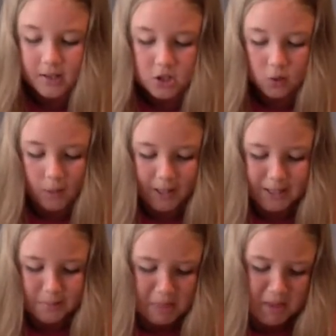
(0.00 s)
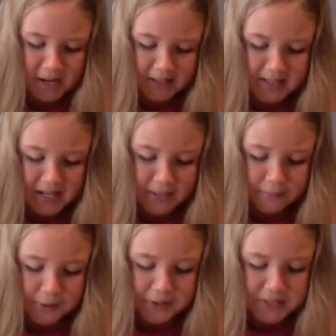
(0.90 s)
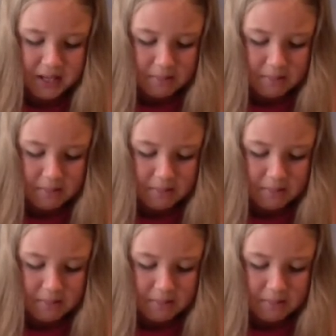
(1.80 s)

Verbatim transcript: So Juan spent the next day in the fields,